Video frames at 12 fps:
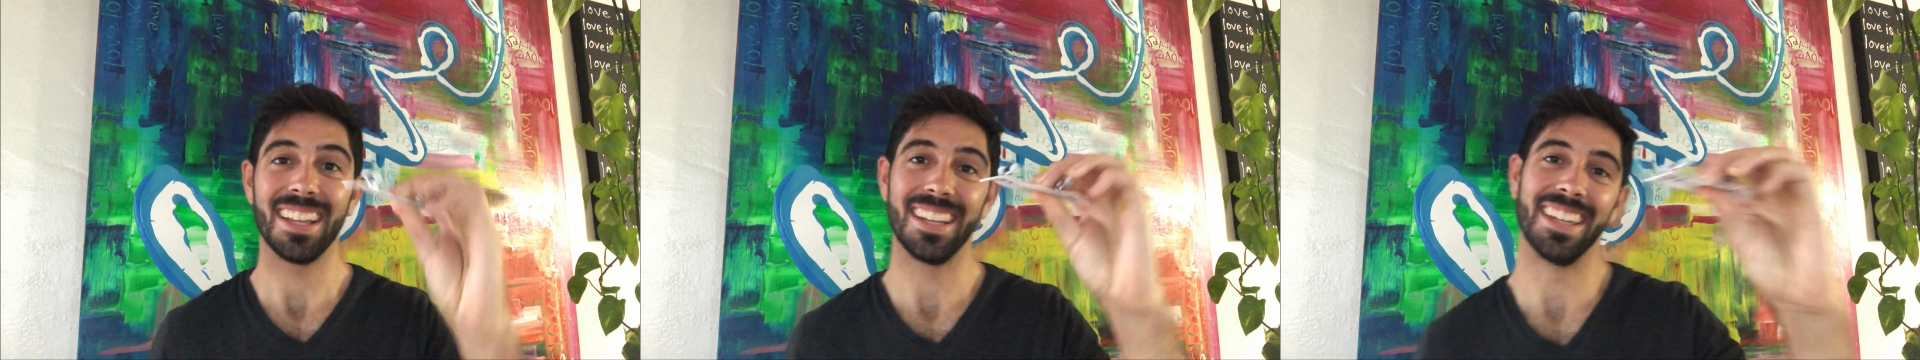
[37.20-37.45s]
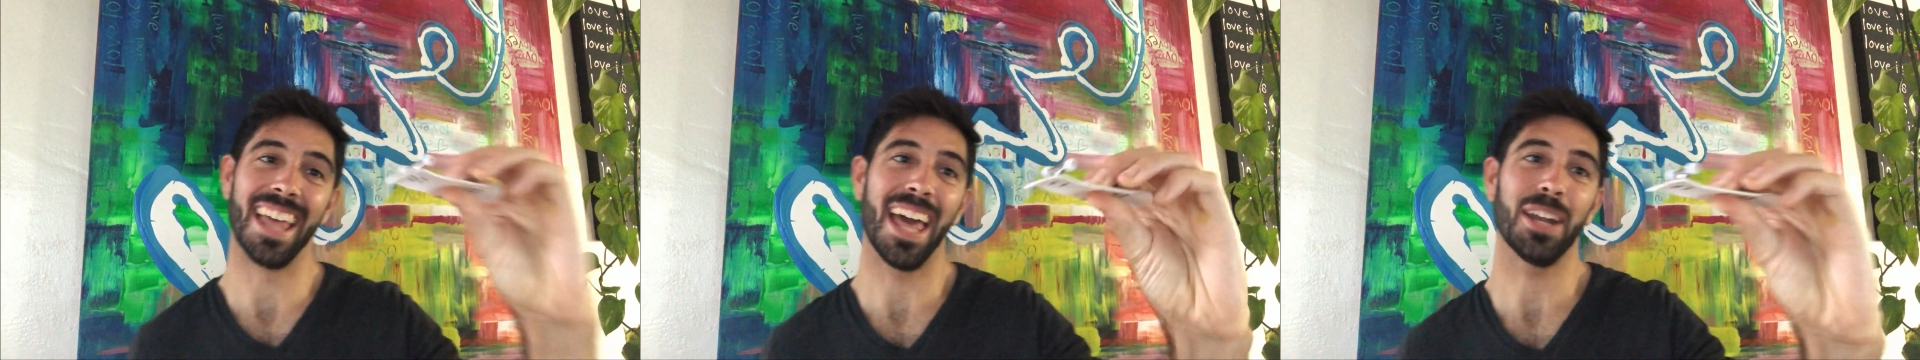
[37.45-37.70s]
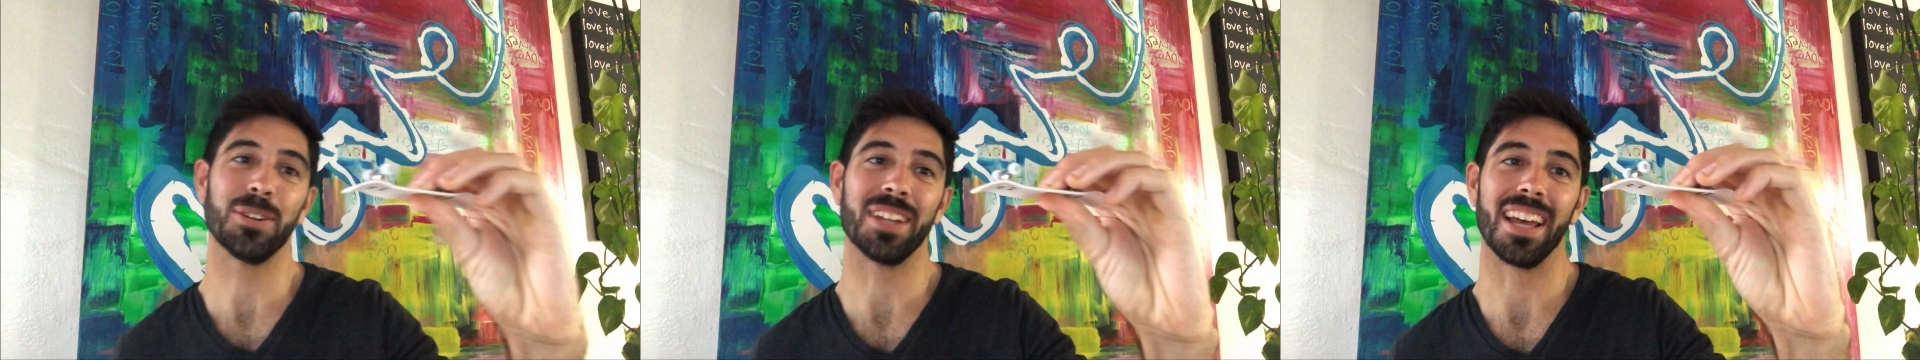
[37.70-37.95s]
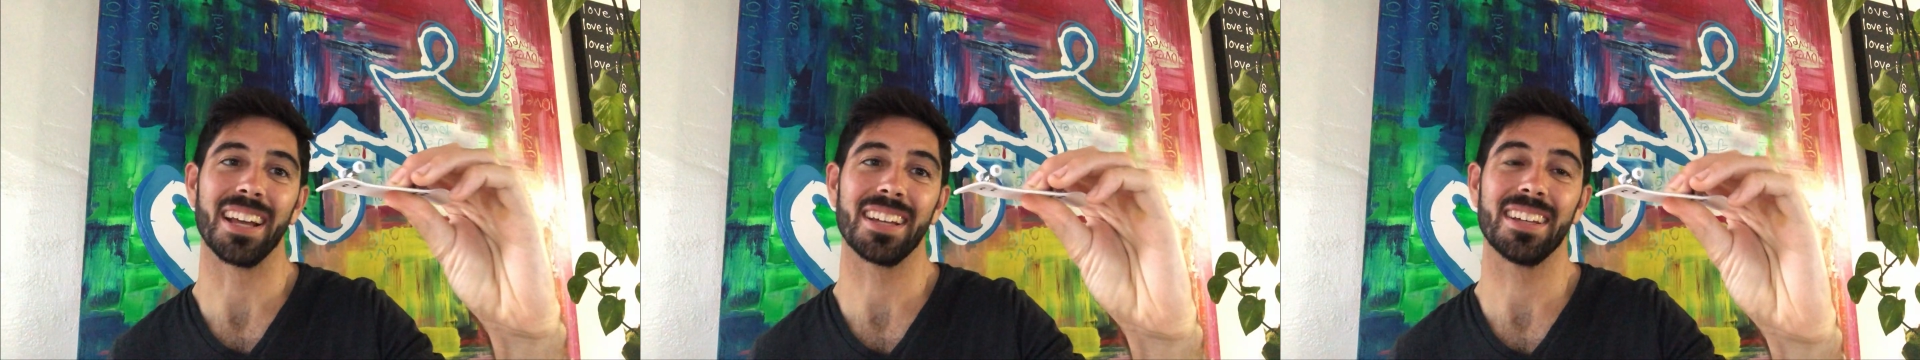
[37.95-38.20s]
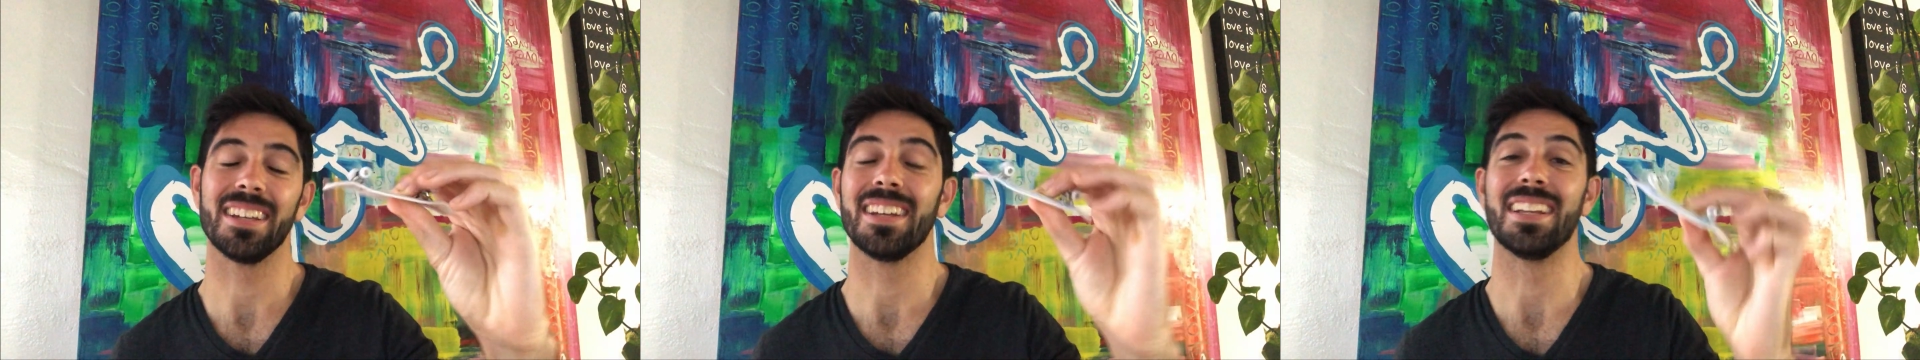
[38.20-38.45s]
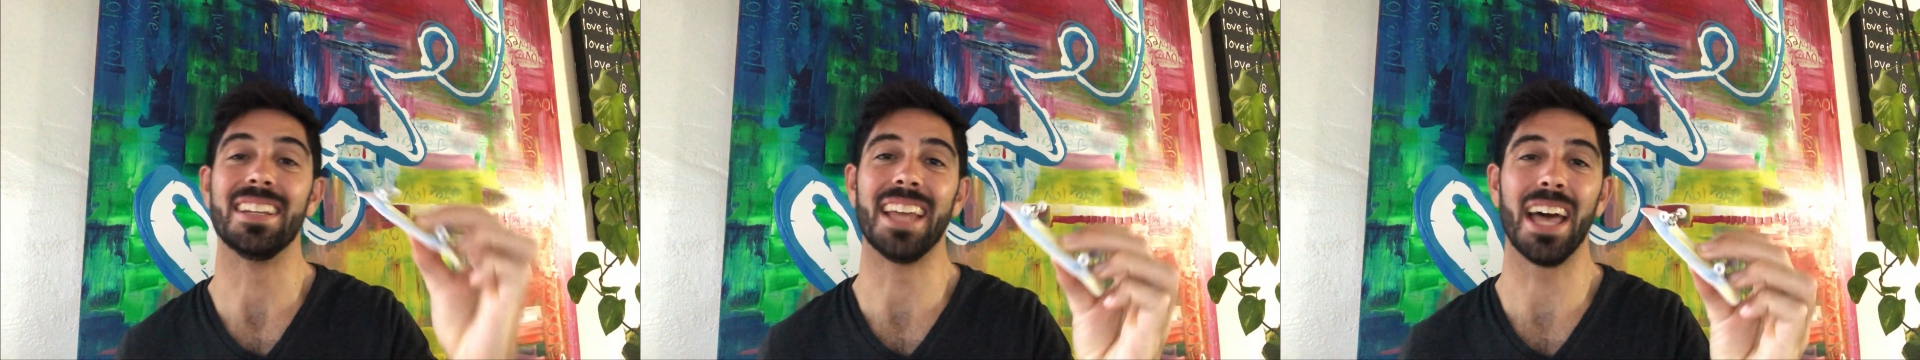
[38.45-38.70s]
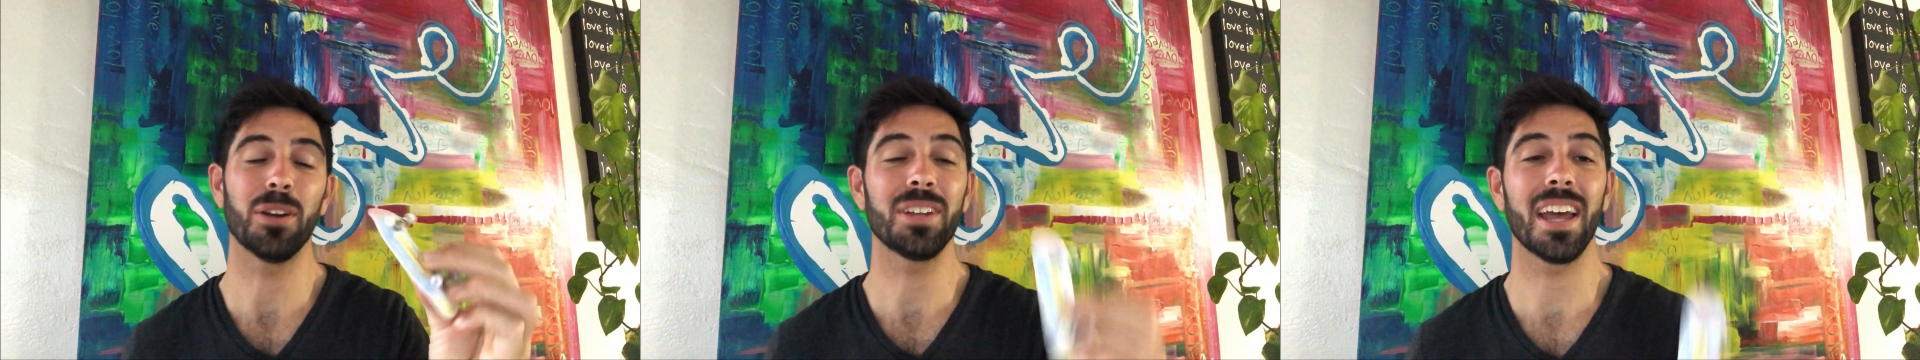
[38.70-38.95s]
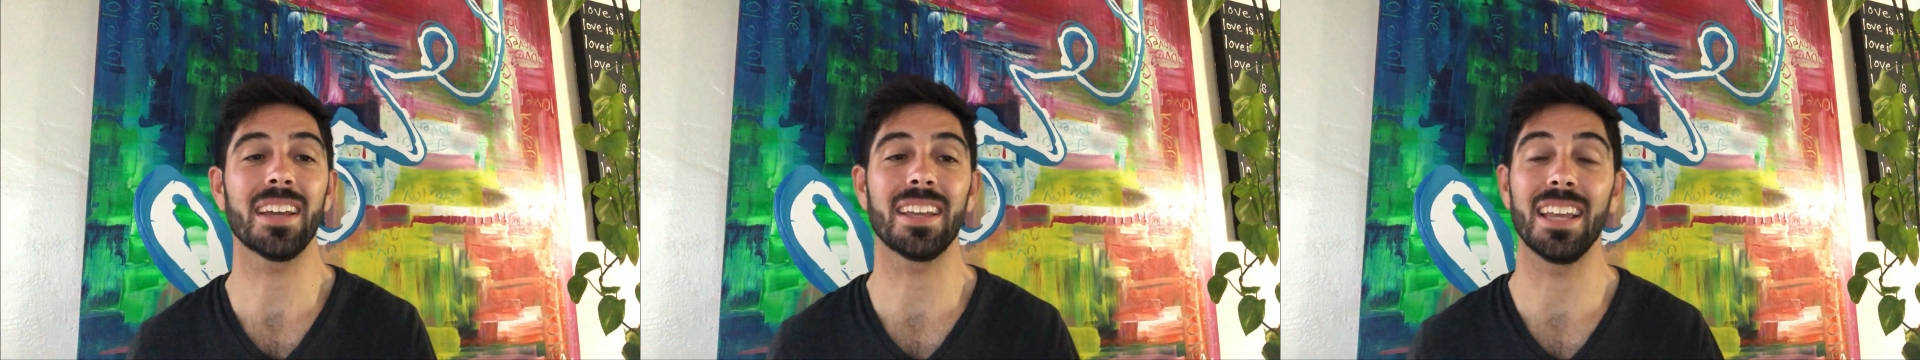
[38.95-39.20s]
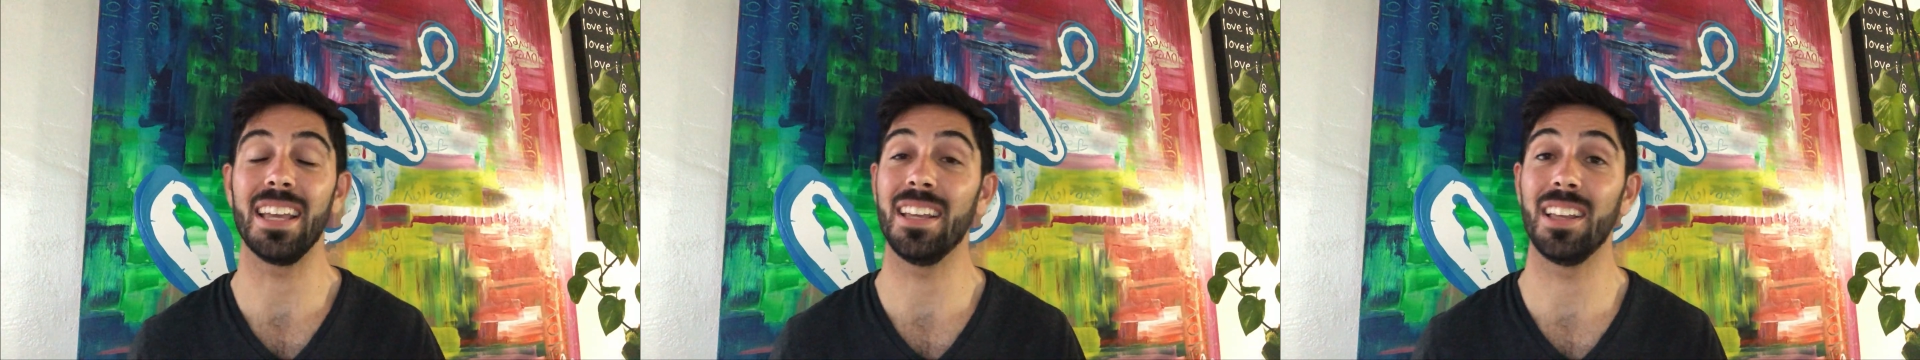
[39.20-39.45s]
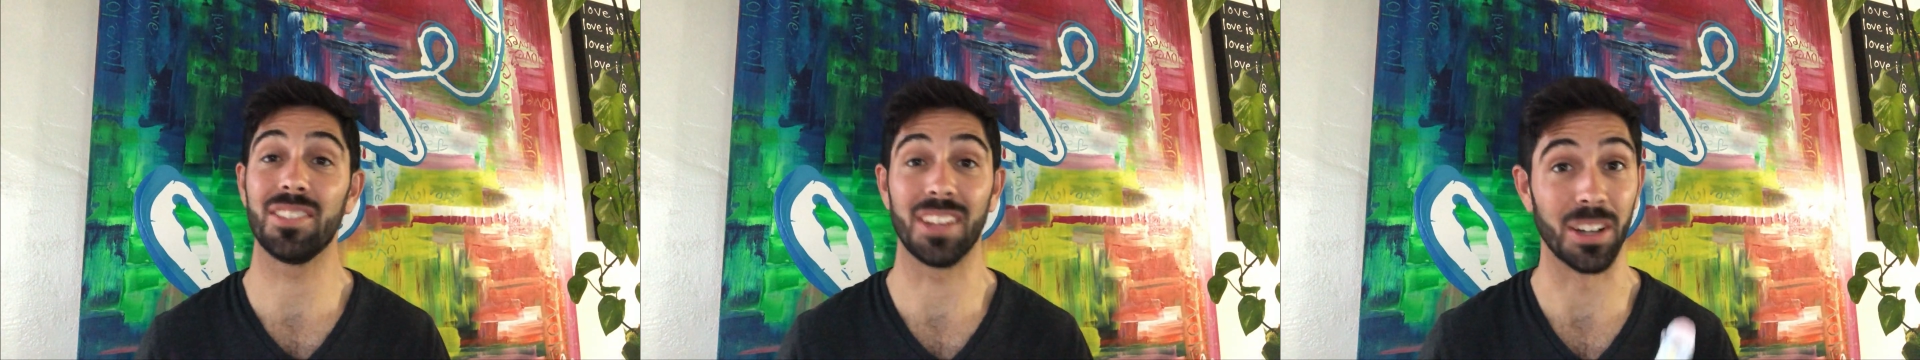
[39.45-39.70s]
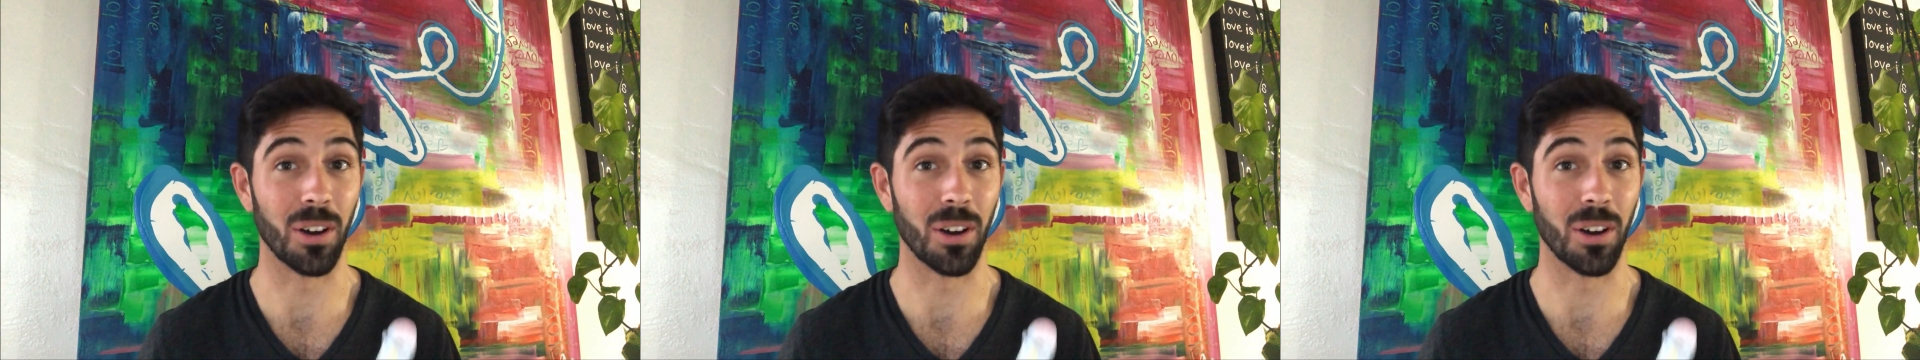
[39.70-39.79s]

NANODEK. NANODEK is an